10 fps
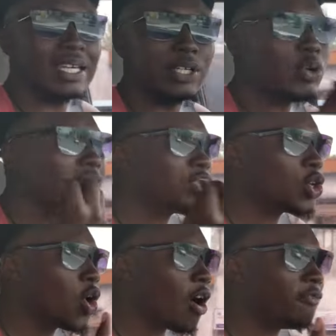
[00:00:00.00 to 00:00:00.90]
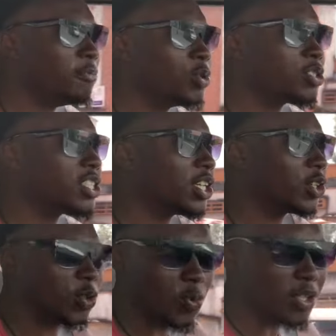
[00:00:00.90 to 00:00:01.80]
radio of music.
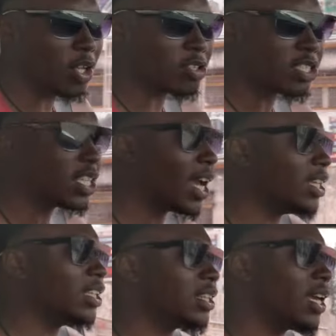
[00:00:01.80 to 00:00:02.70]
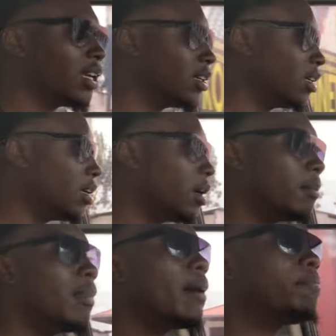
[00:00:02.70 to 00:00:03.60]
We don't see anything.
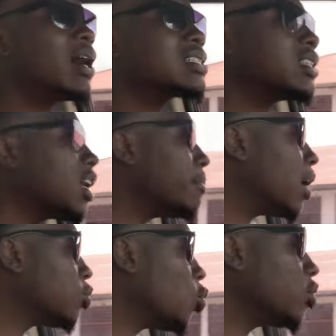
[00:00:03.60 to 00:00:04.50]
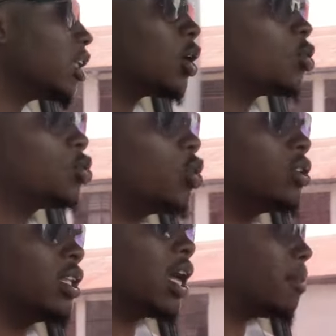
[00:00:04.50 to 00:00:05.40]
But pasteur baton na
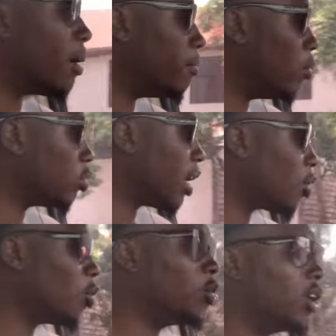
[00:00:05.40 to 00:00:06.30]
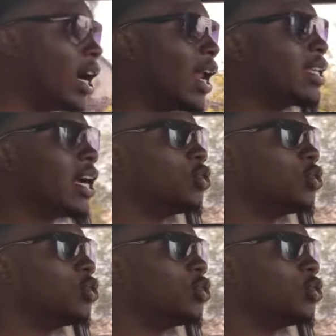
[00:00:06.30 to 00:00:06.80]
rotonde, na ba motaro, anga